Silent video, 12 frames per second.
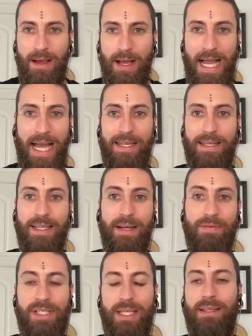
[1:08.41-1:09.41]
I had a
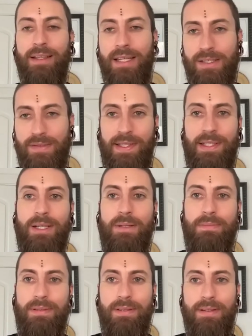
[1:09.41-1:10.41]
diverticulitis
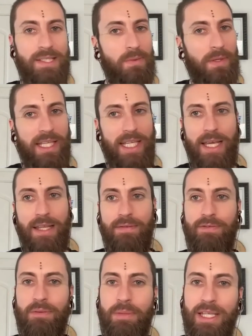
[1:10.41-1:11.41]
flare-up. That's what I get
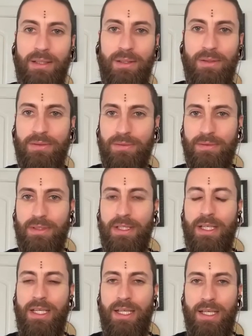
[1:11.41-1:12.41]
from eating gluten.
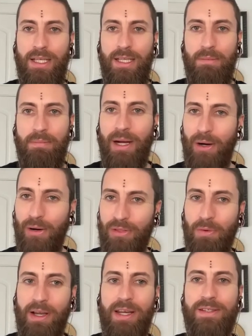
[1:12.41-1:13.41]
My
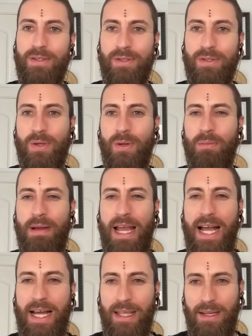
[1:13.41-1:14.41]
arthritis is so
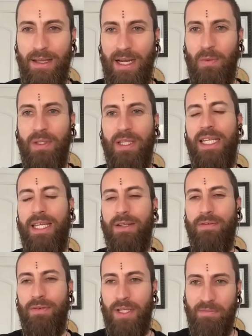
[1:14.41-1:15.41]
bad, I really need to
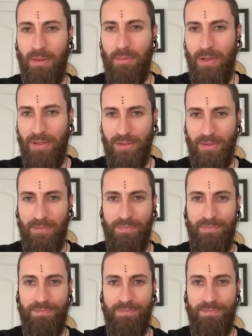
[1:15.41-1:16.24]
forgive my mother.